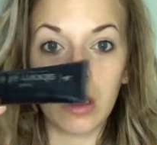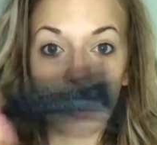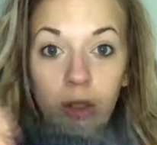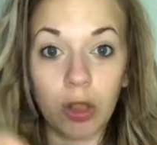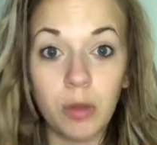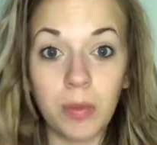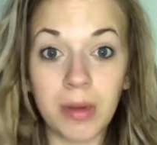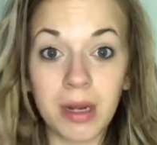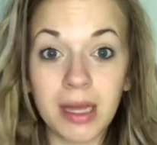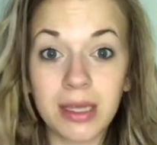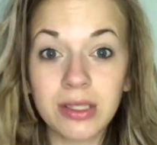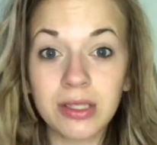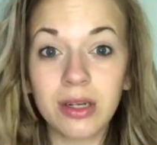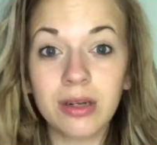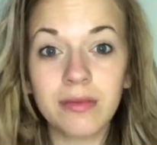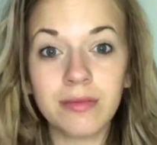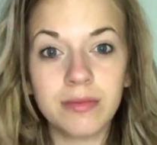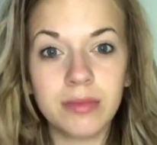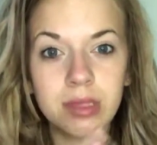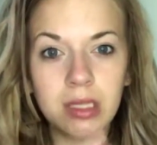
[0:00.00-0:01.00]
luminizer
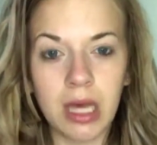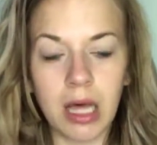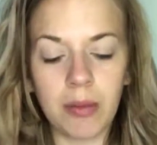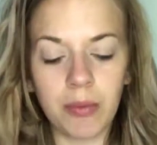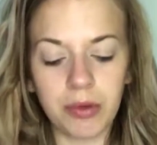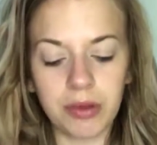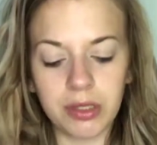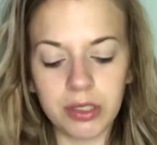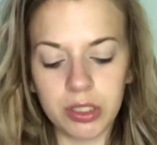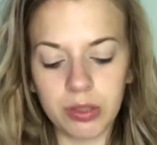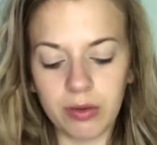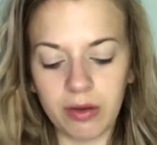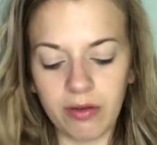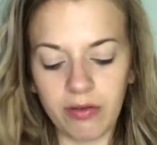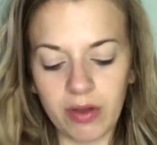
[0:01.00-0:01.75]
to help with the dewy